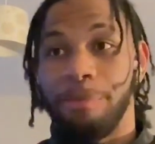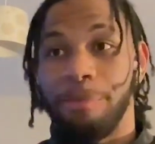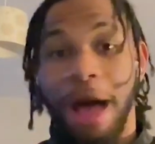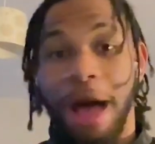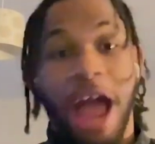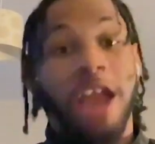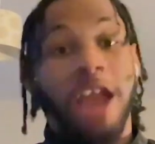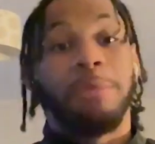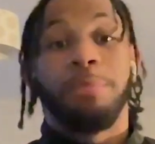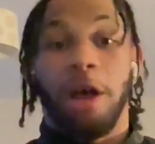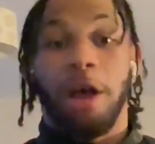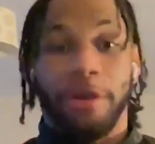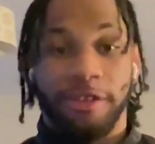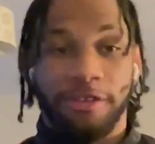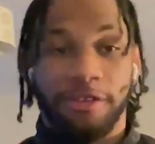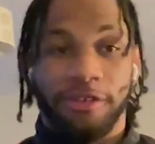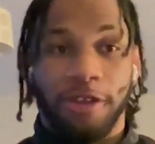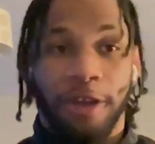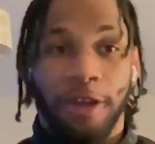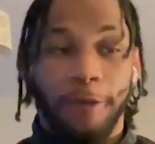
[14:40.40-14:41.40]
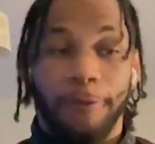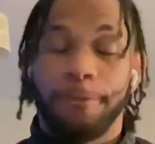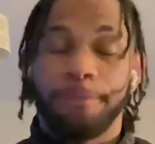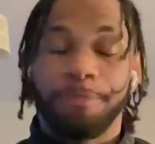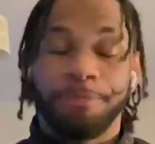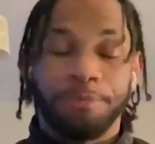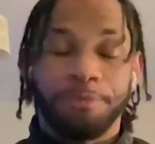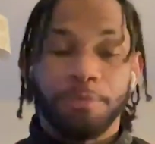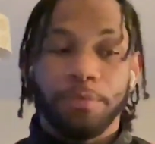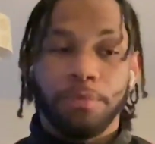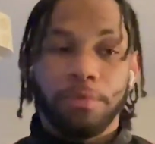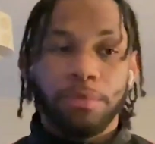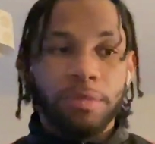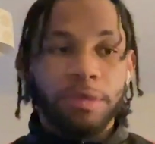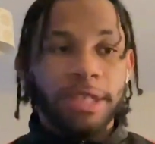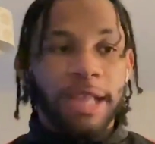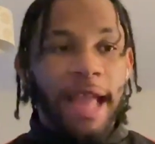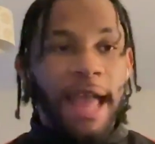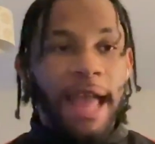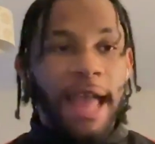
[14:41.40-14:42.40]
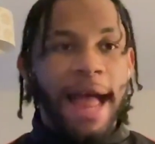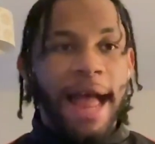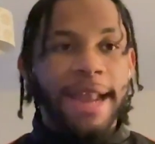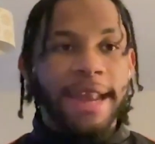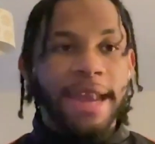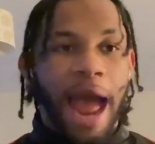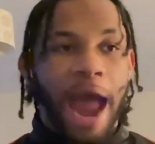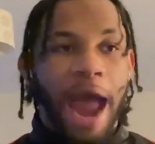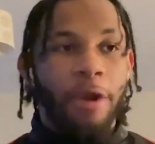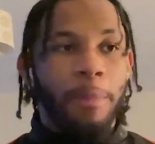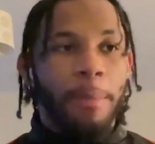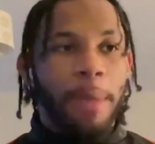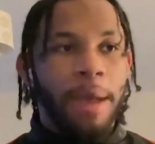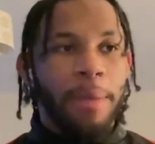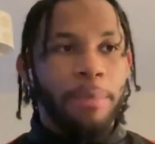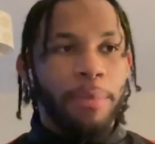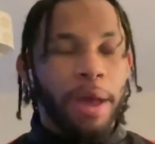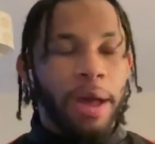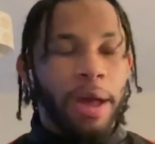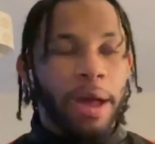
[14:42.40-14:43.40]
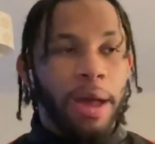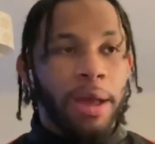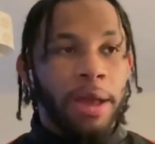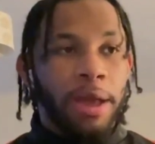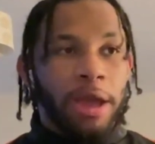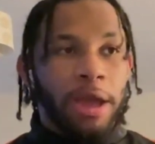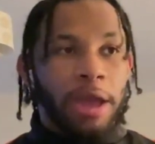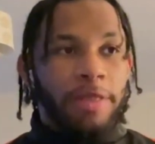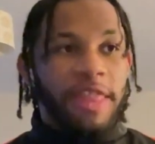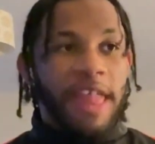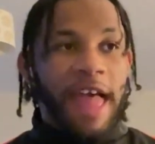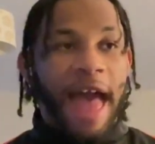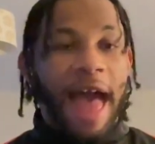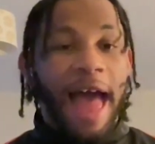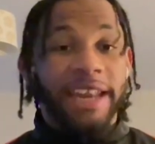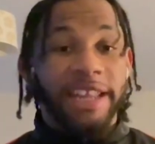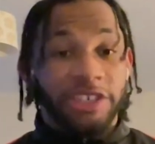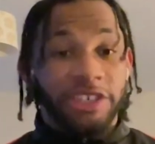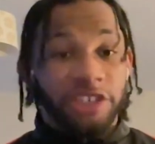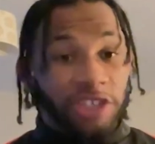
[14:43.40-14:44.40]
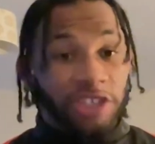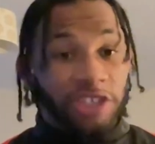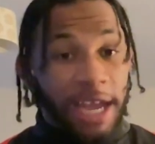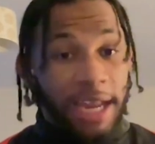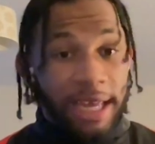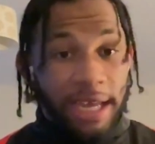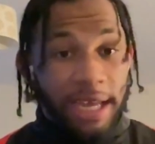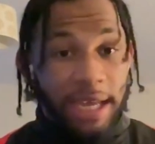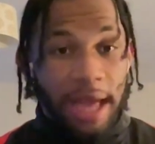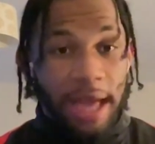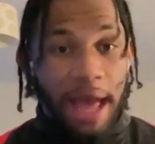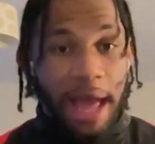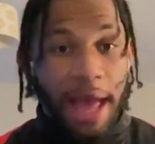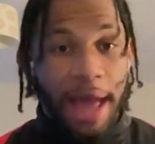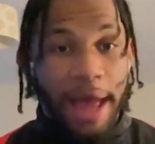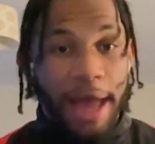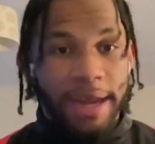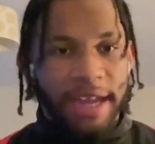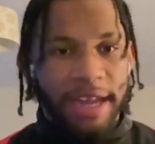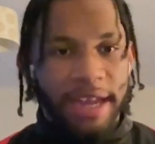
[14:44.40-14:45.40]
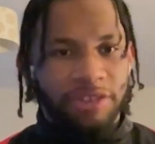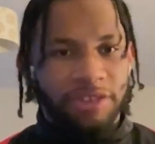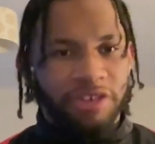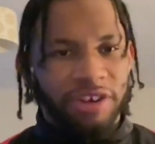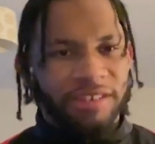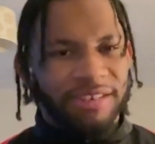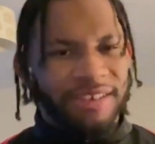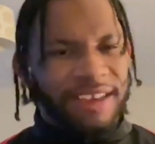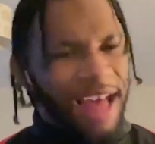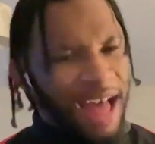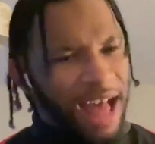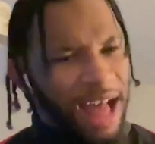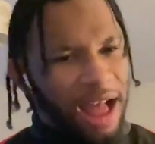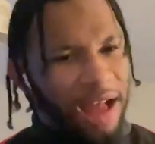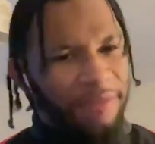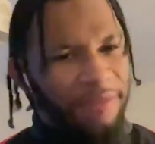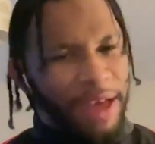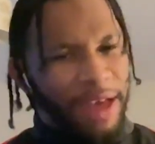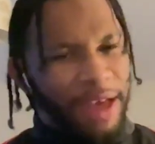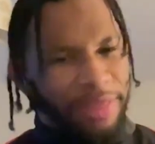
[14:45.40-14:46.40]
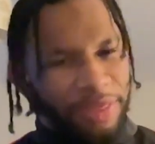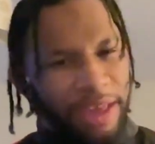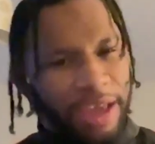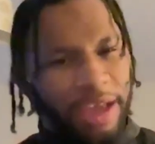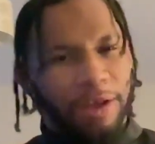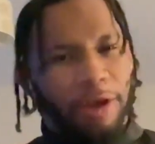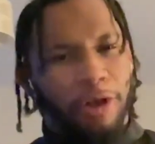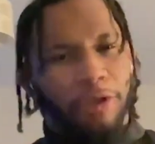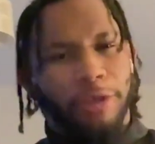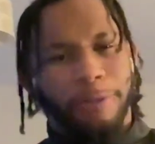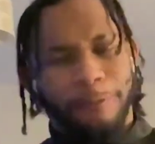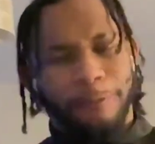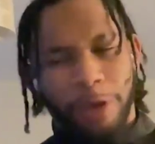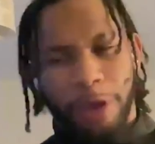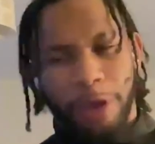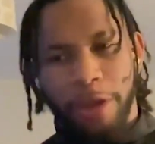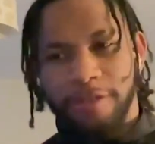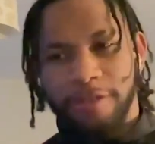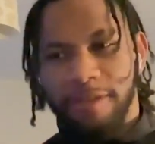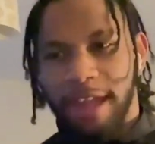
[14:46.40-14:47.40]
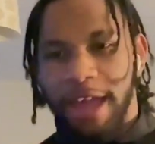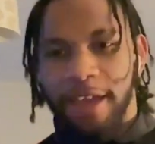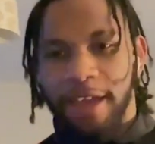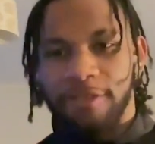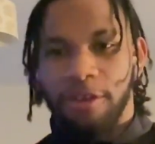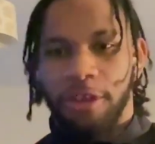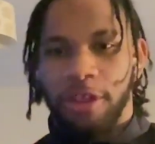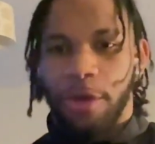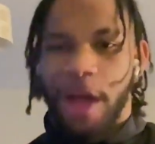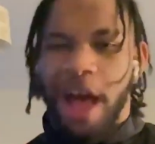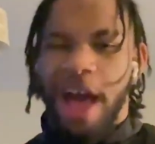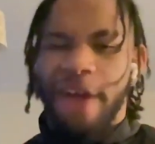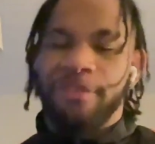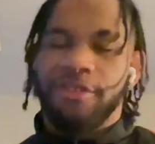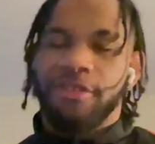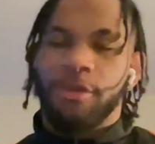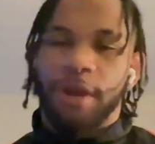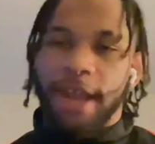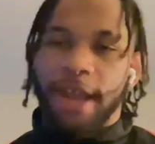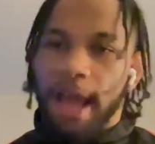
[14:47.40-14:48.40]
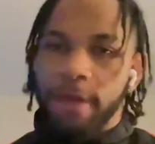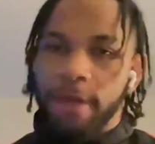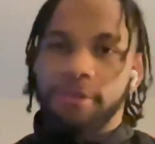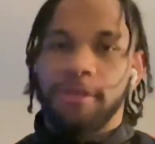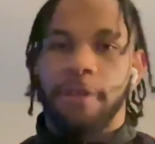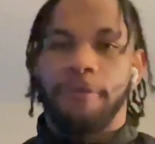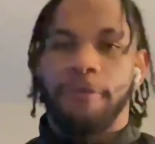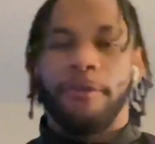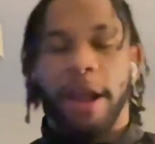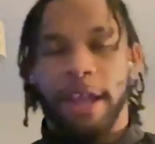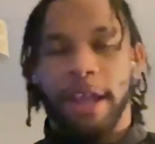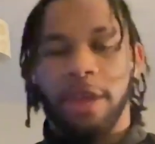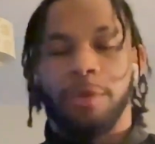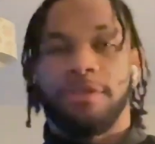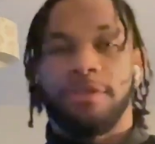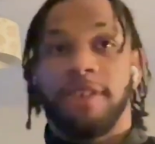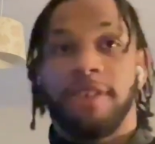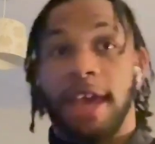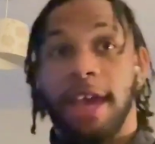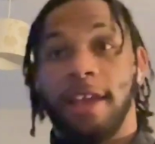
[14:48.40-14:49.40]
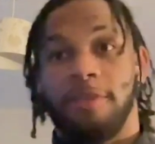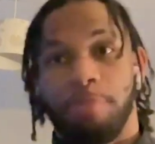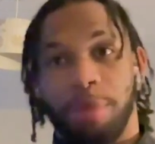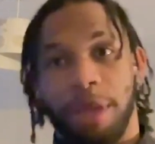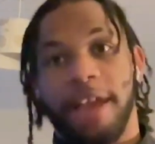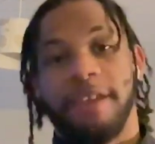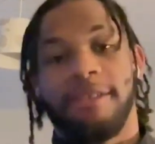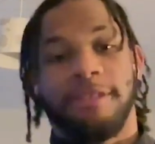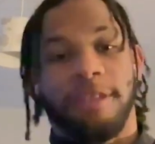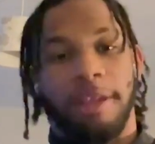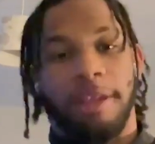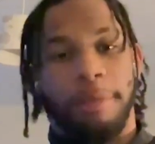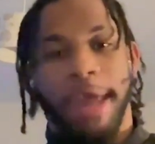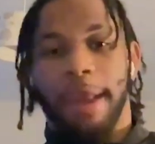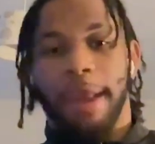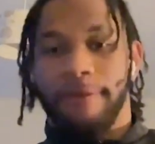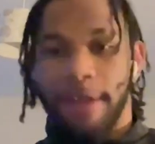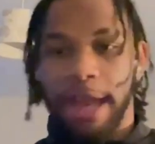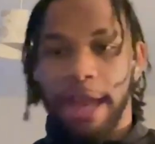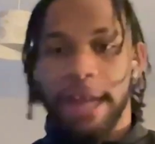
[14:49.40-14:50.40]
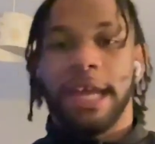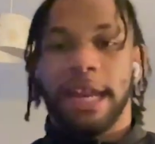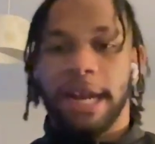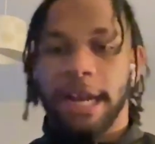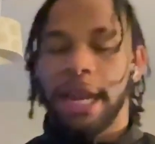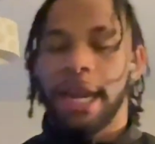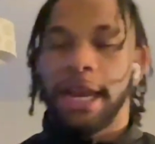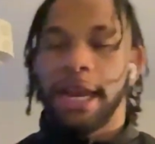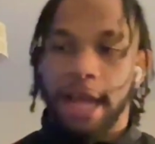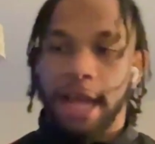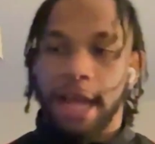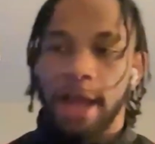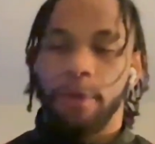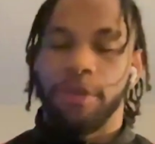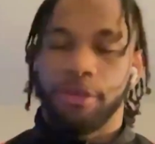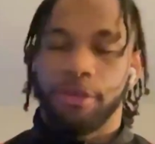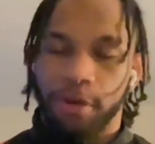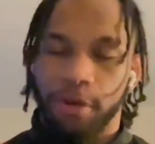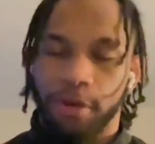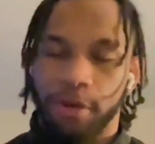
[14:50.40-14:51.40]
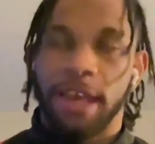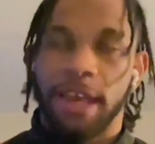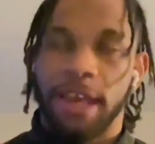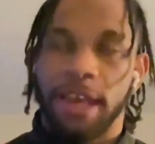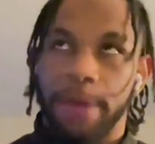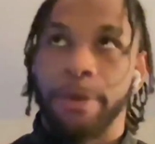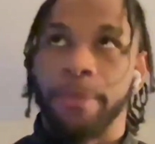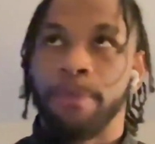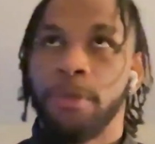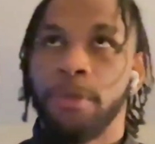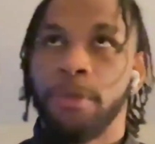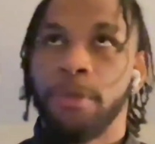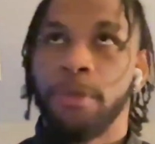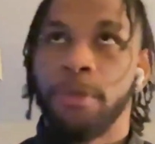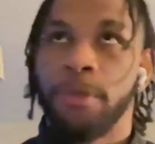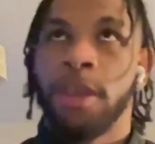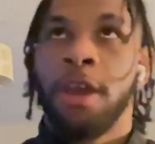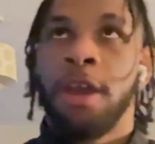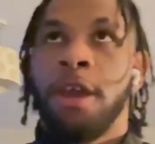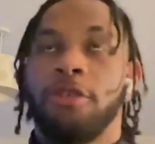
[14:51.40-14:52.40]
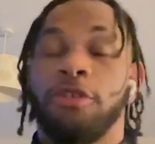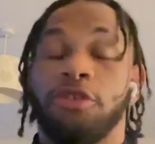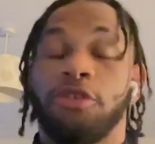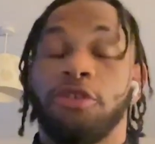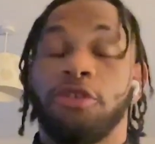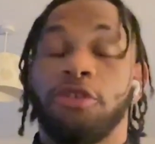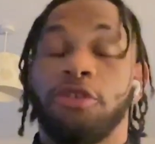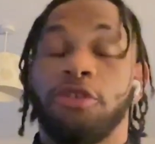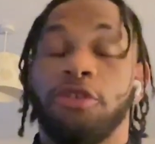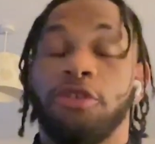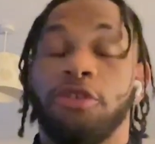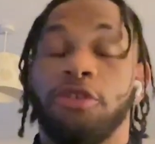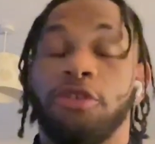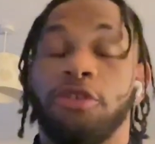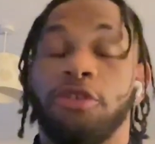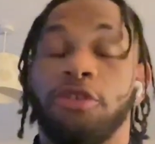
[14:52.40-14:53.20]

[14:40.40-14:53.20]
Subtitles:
is mind-blowing stuff. And I remember that Alex Shelley had injured his calf, I think, on the first day. So they were having to announce that Frankie would take his place in the main event, with Chris Sabin. So Scott